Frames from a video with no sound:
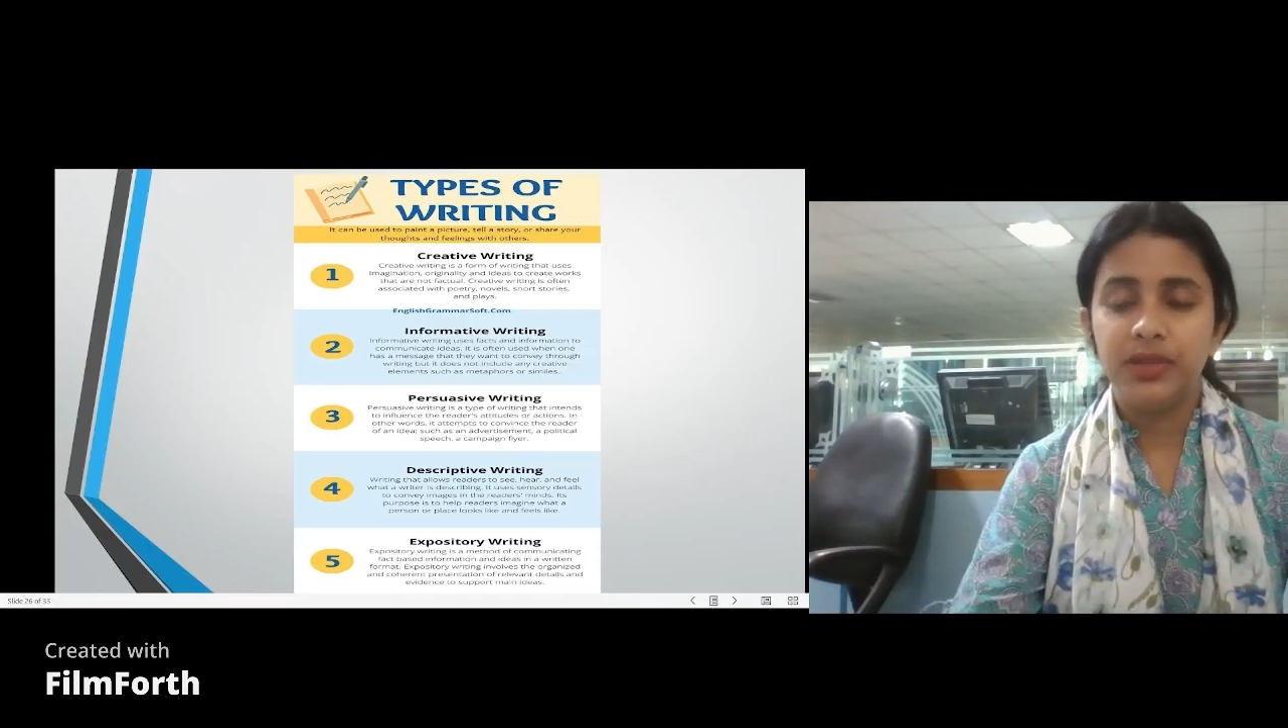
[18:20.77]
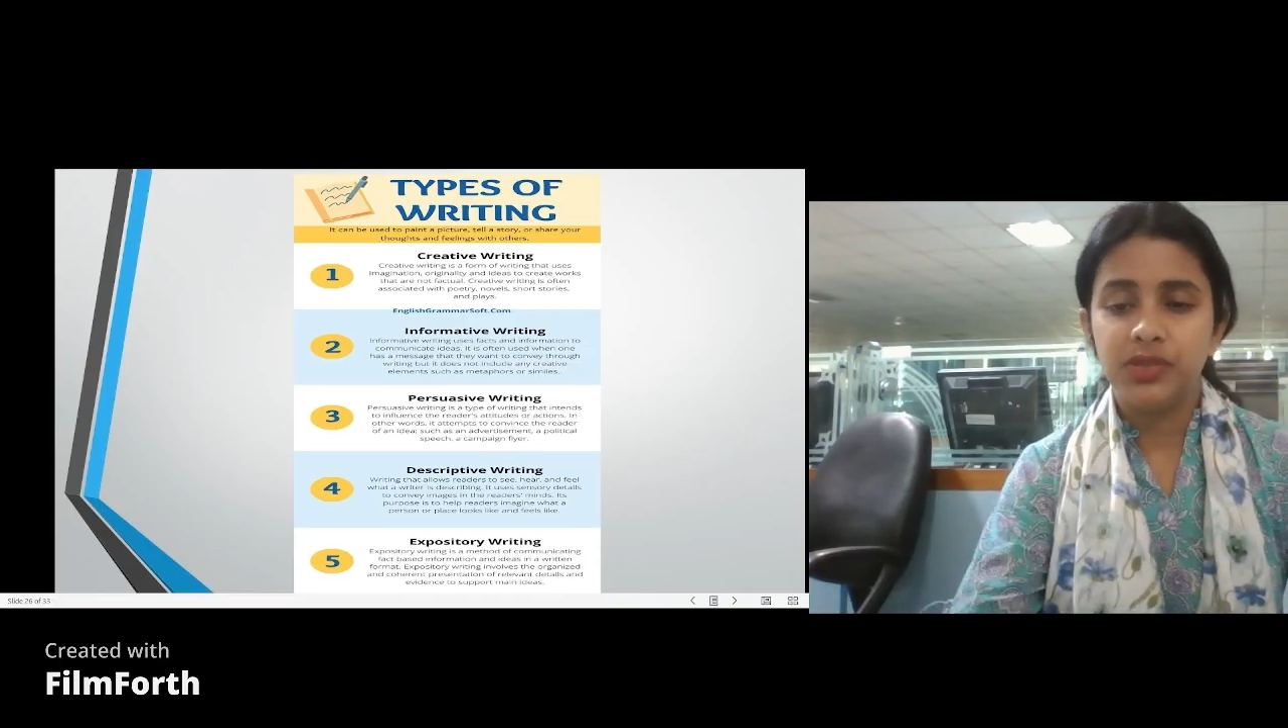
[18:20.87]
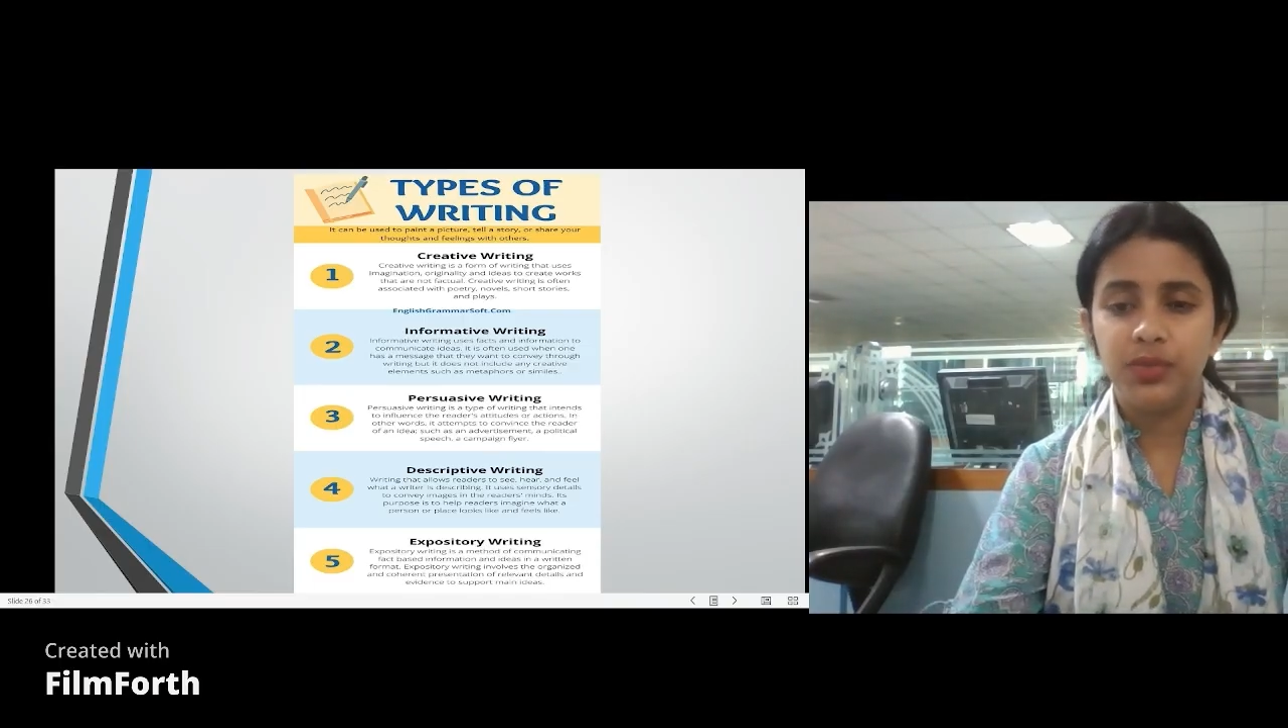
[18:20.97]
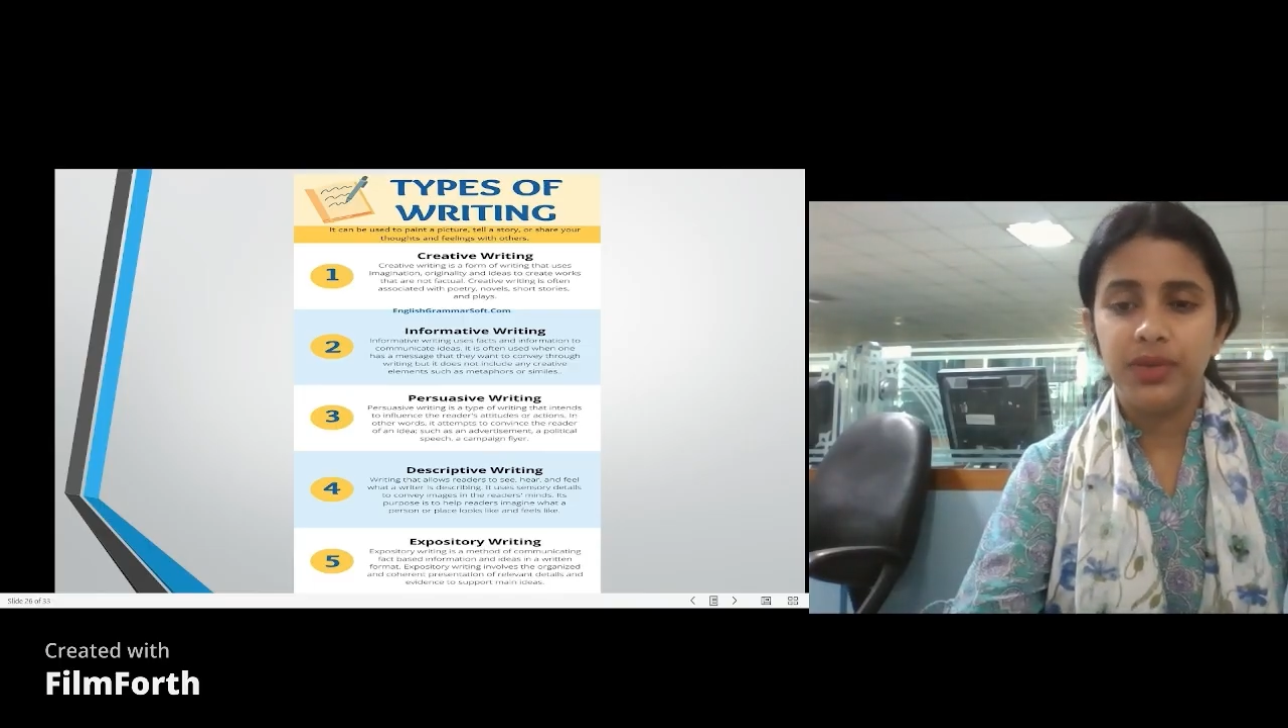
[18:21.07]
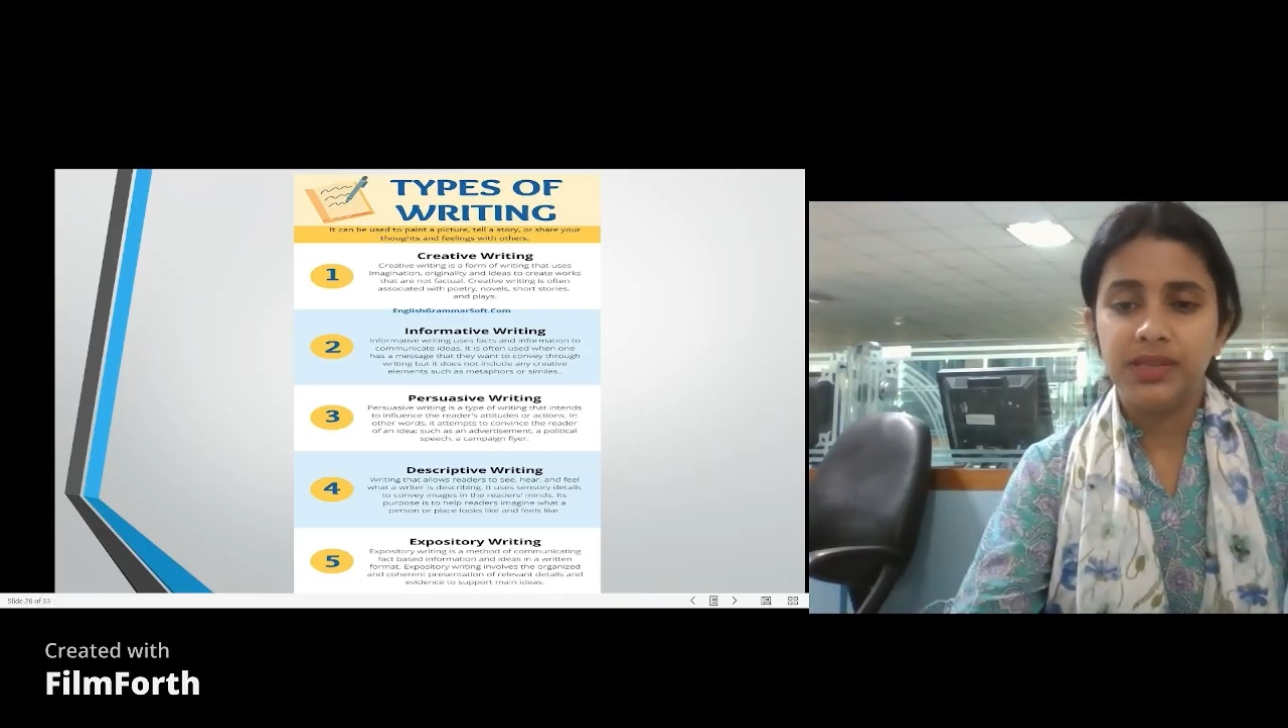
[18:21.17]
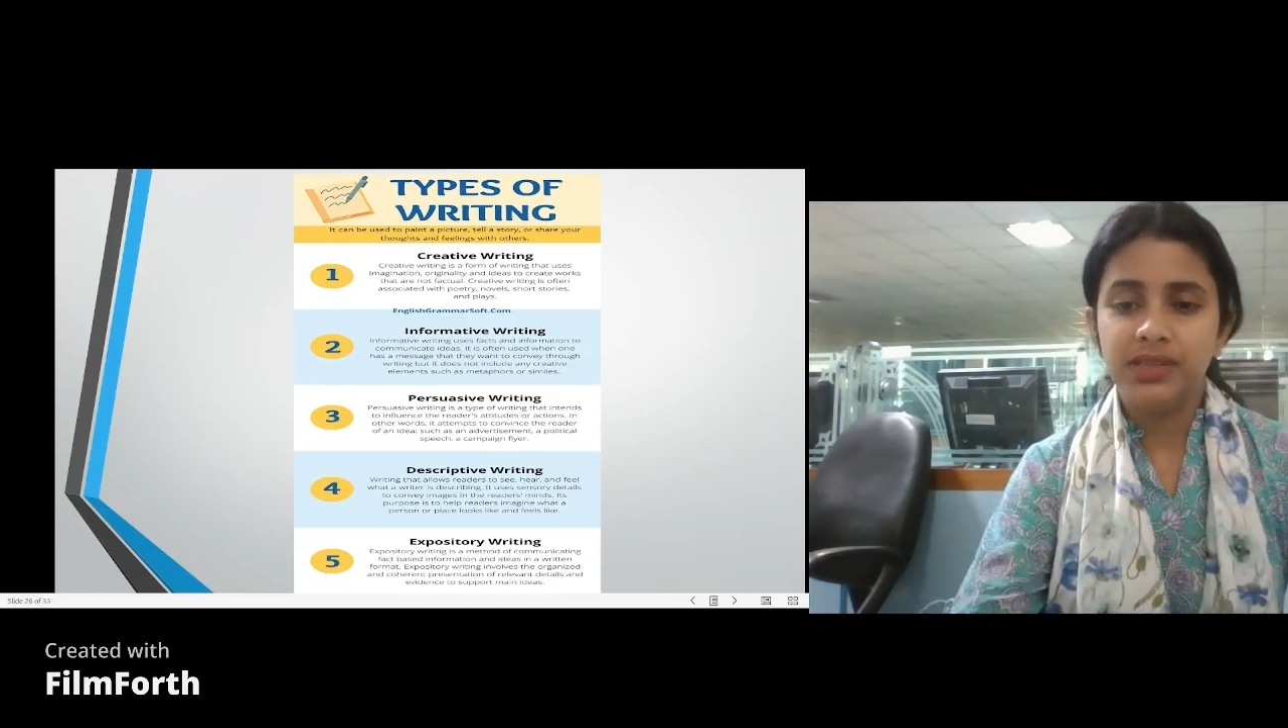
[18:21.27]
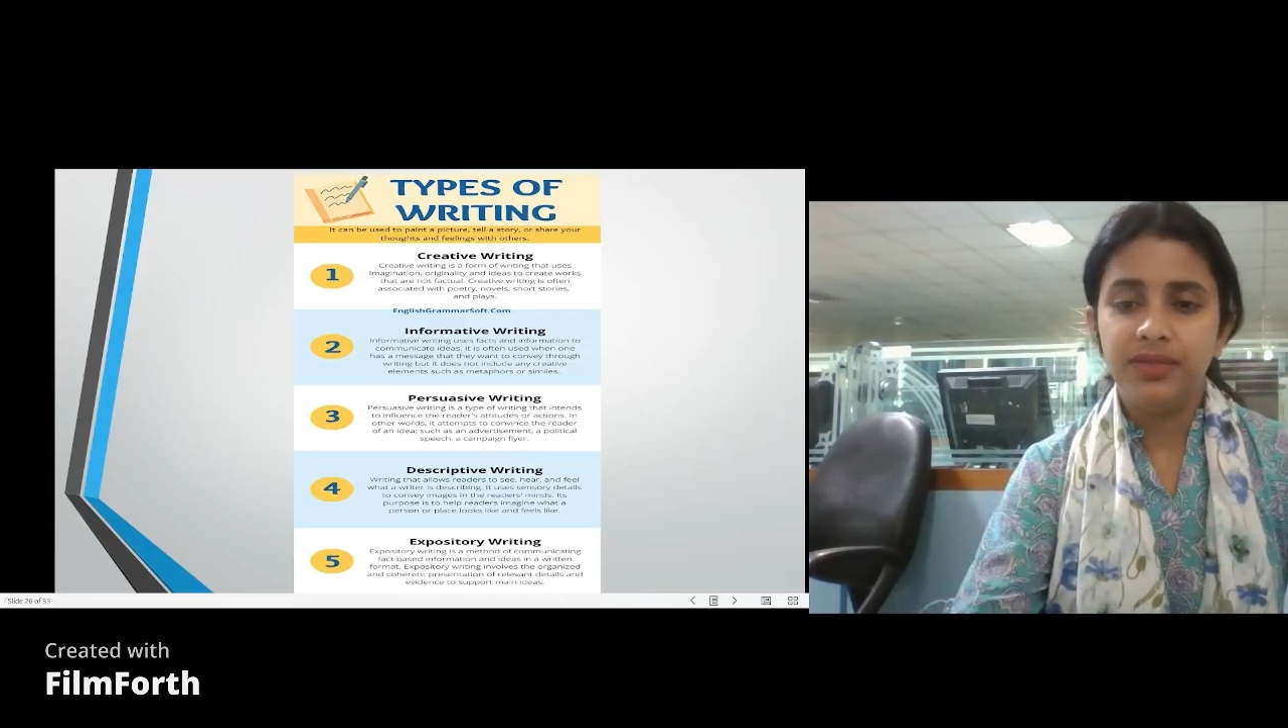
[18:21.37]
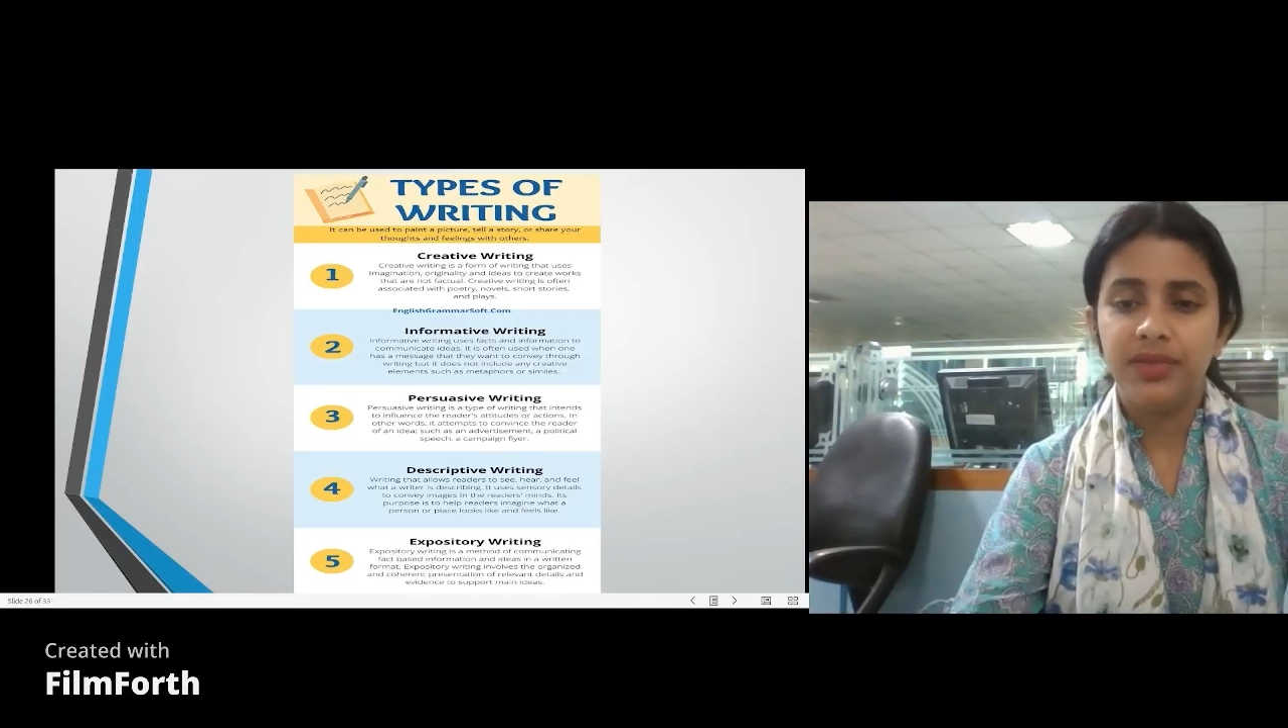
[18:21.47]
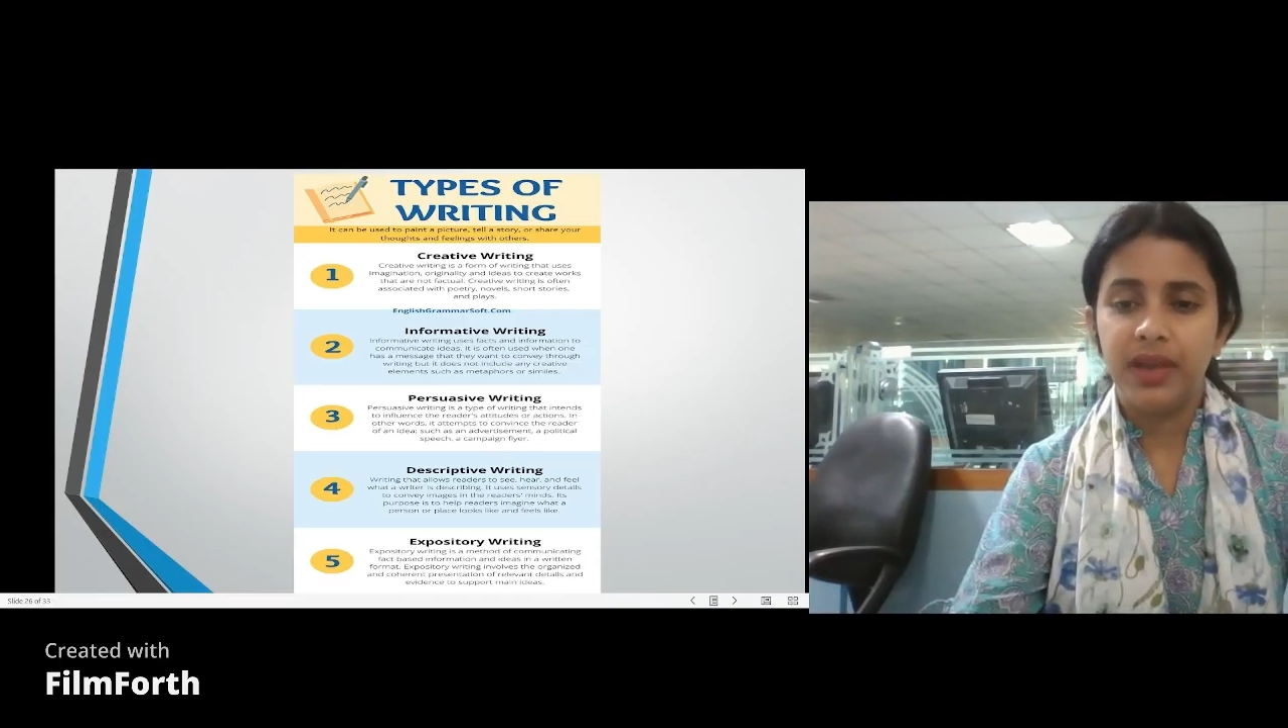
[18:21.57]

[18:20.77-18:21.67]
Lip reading: persuasive